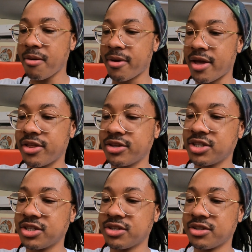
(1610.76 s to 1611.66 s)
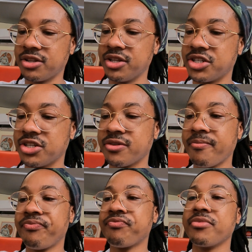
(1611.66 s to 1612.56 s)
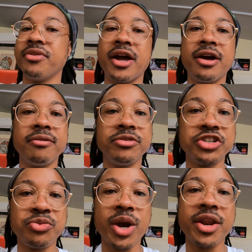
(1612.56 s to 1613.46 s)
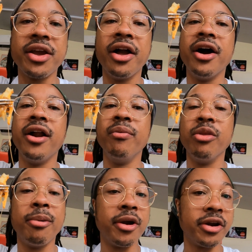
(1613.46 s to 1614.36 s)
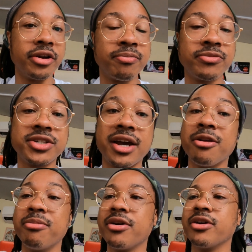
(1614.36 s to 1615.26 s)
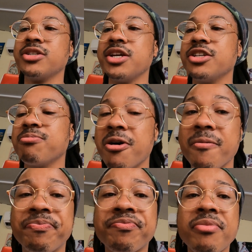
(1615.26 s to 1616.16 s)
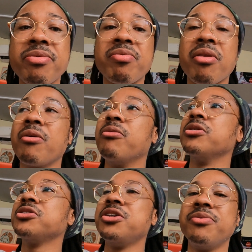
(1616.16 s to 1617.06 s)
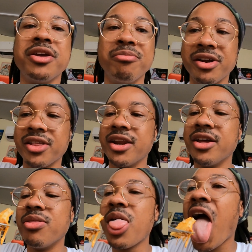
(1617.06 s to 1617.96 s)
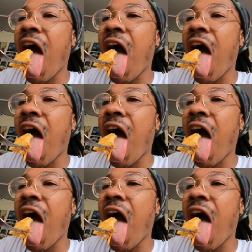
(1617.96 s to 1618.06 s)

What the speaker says: But yeah, this is delicious. Now I'm just waiting on the burger, see how the burger tastes, but we'll see when they bring that in.